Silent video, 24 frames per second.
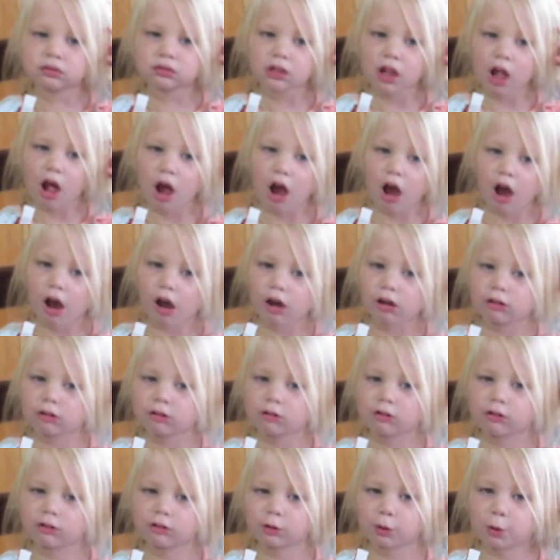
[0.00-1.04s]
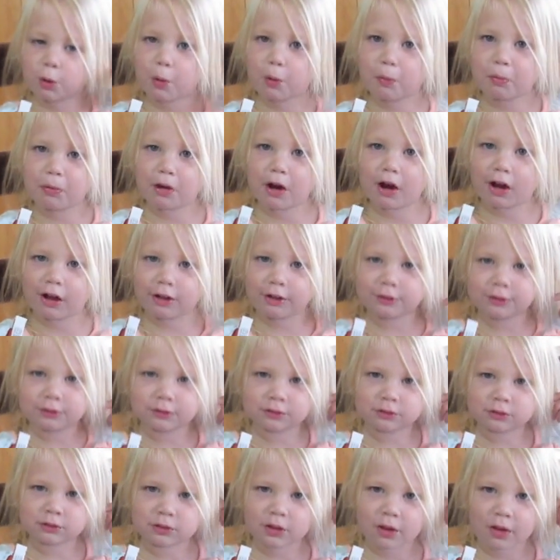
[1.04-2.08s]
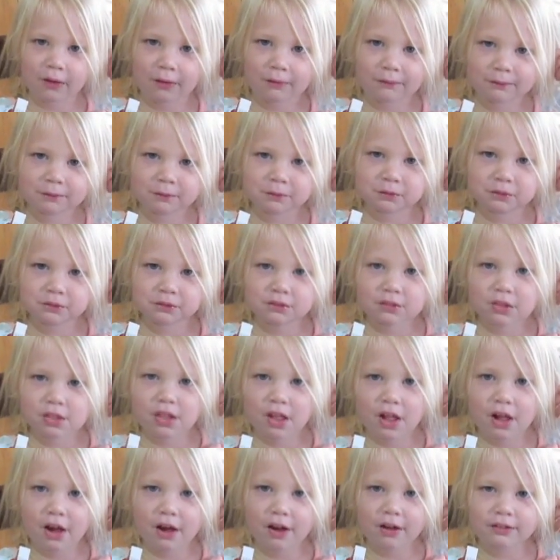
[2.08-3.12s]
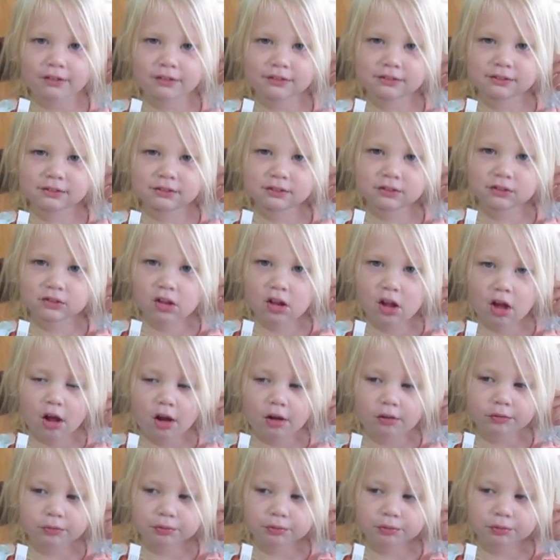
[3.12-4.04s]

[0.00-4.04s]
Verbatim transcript: Nadia? A granola bar. A granola bar.